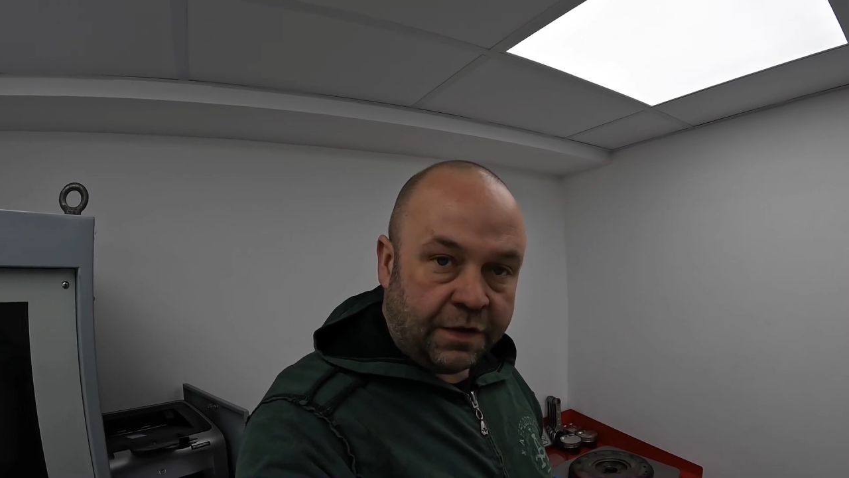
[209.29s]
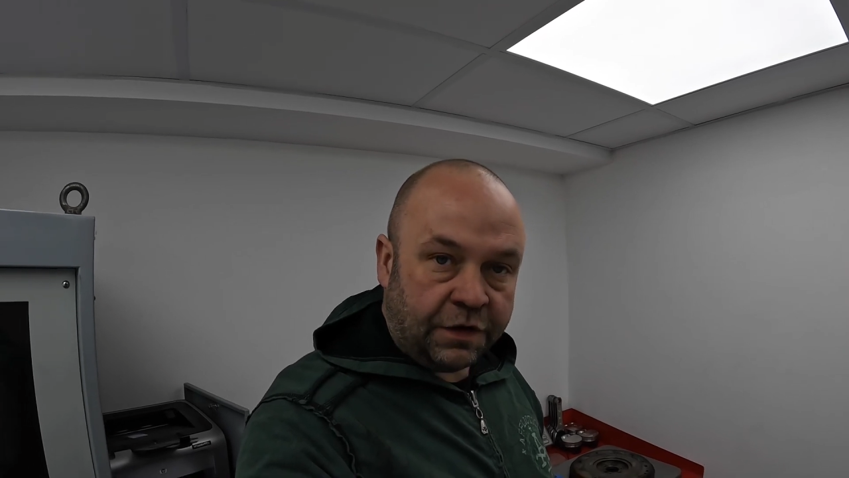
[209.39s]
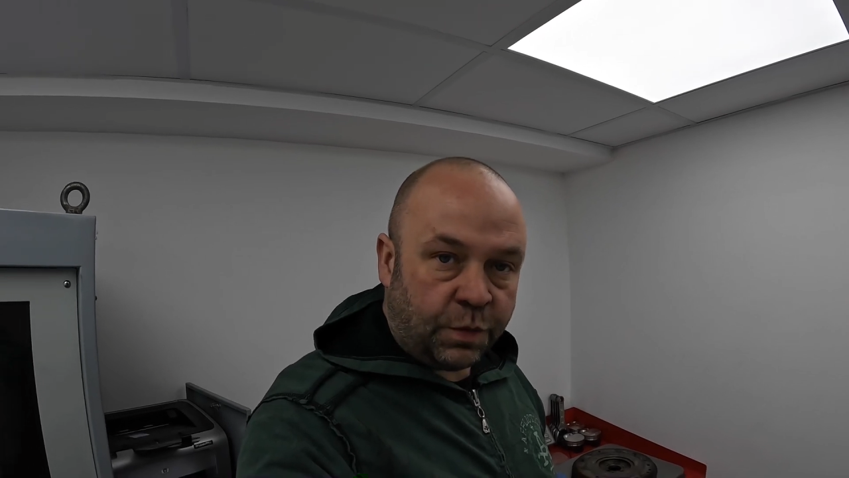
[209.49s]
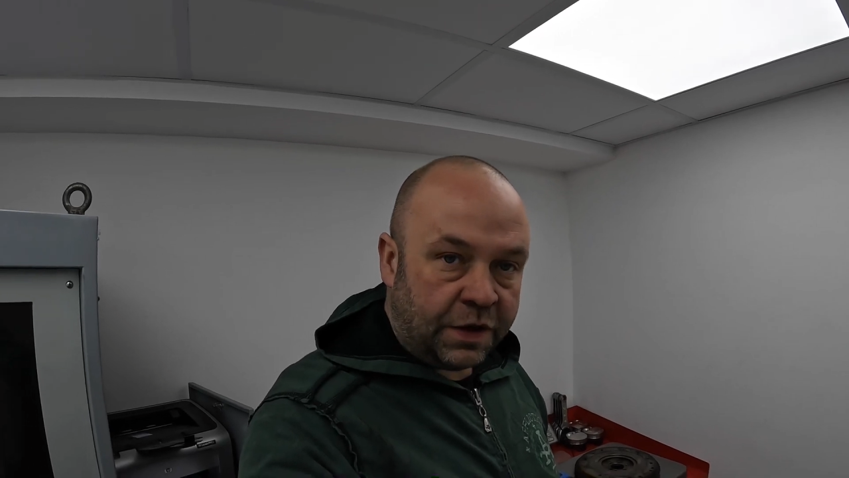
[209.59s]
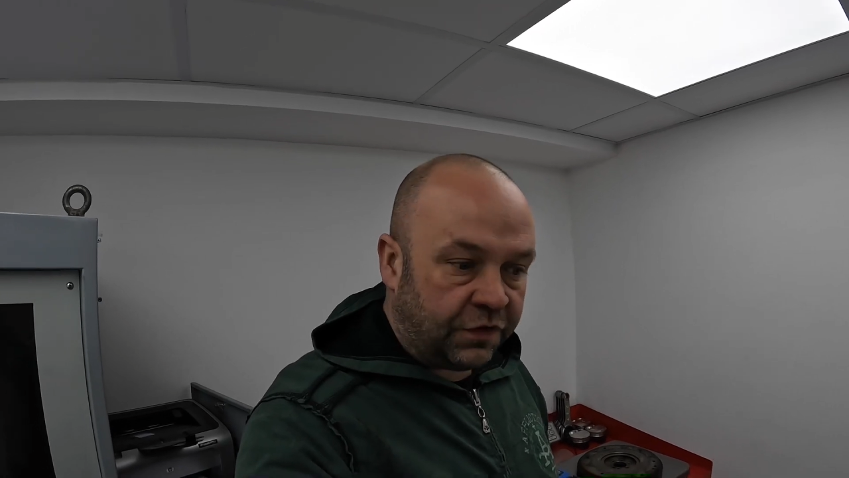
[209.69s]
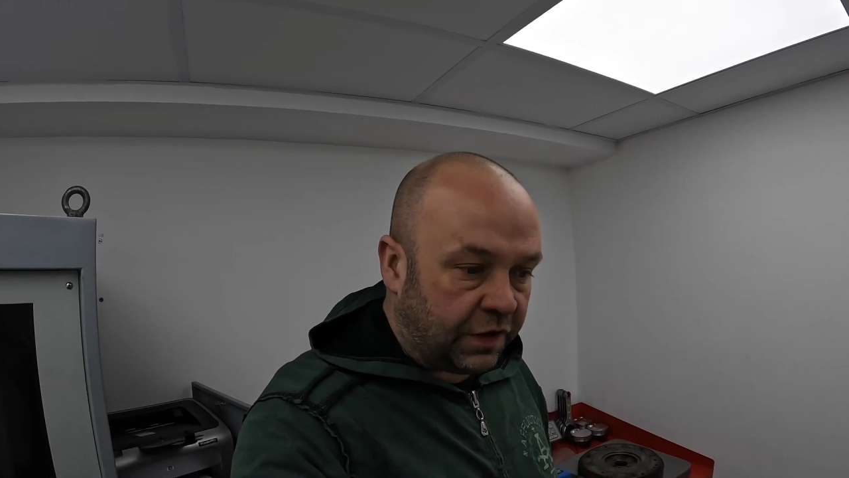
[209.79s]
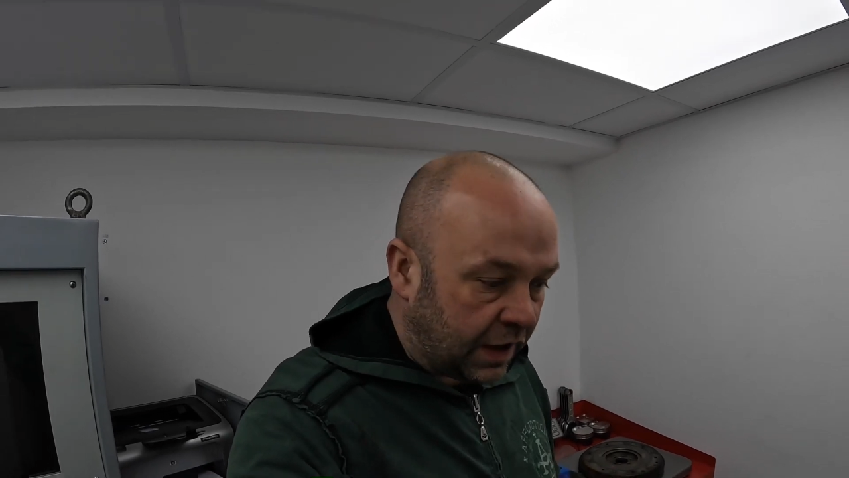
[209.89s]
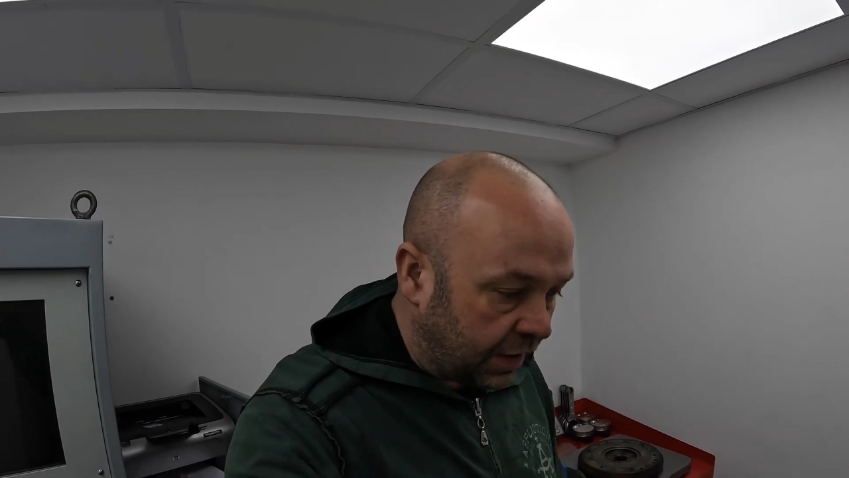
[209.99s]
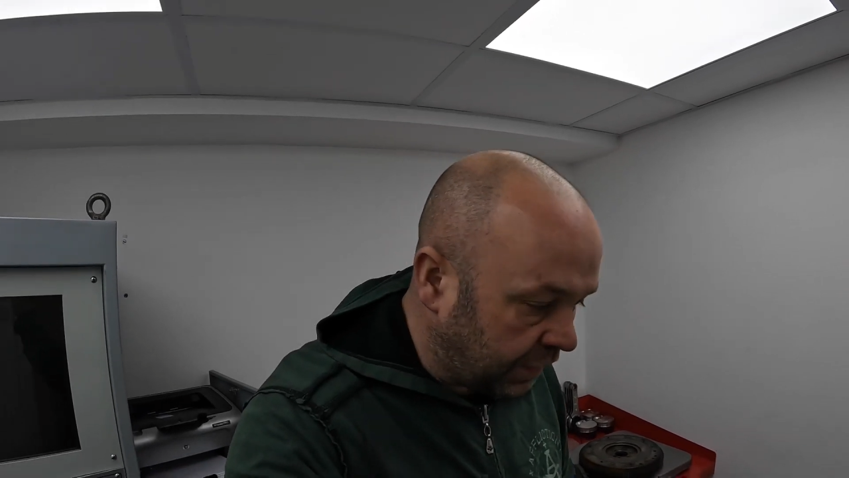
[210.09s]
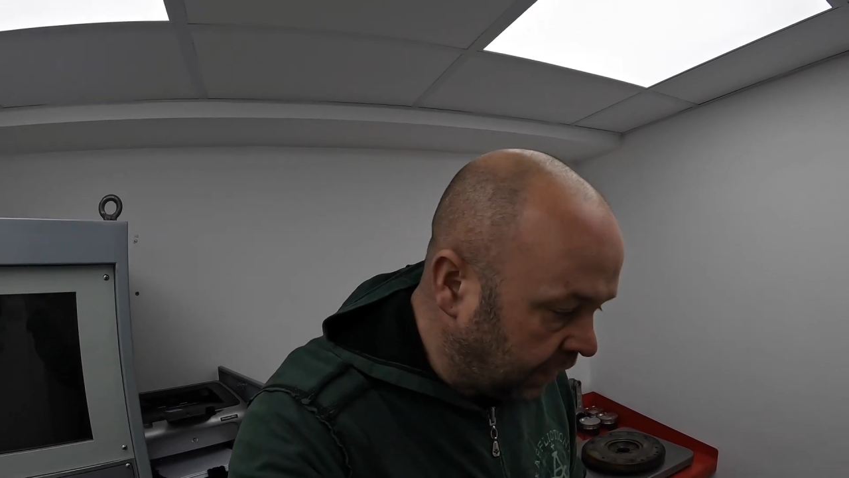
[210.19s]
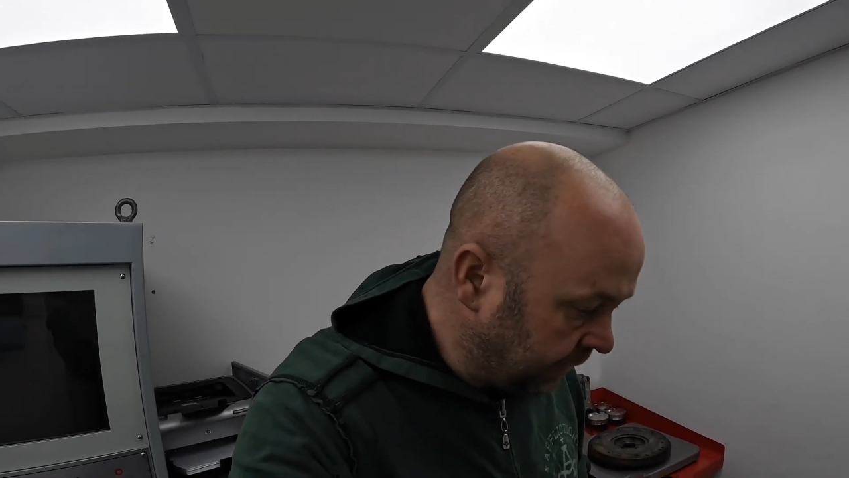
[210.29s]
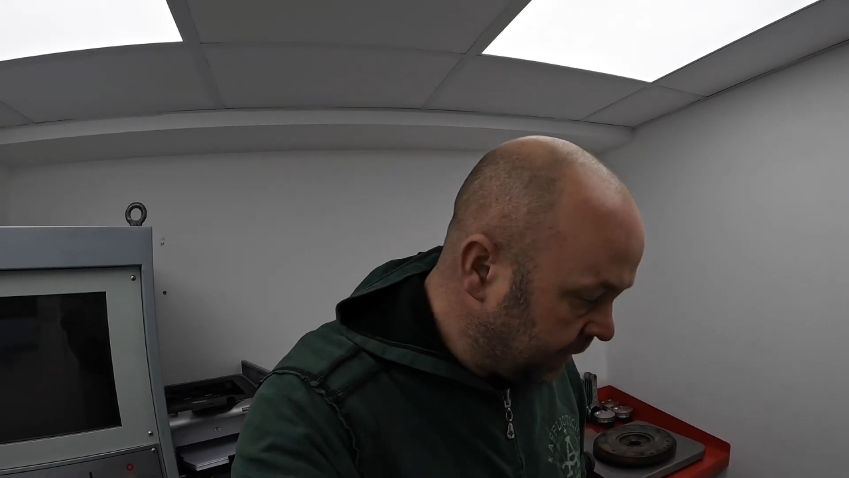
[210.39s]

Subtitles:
these wins together.